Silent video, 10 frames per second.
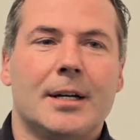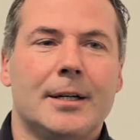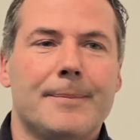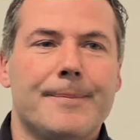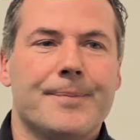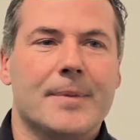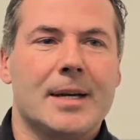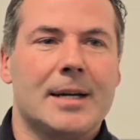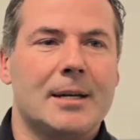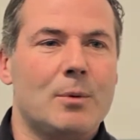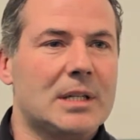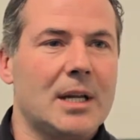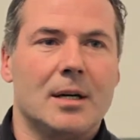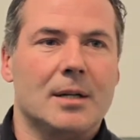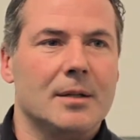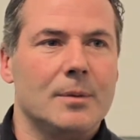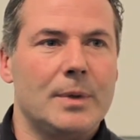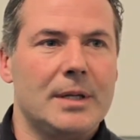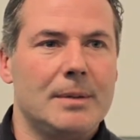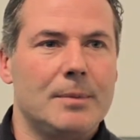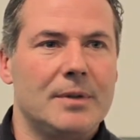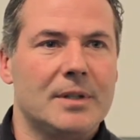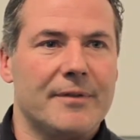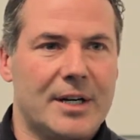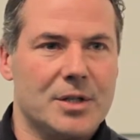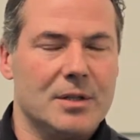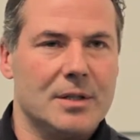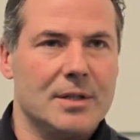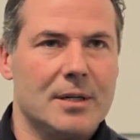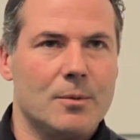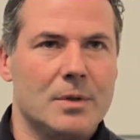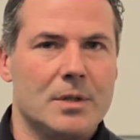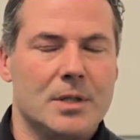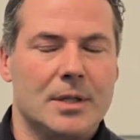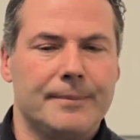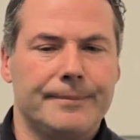And it was luck that we moved into fashion, because that was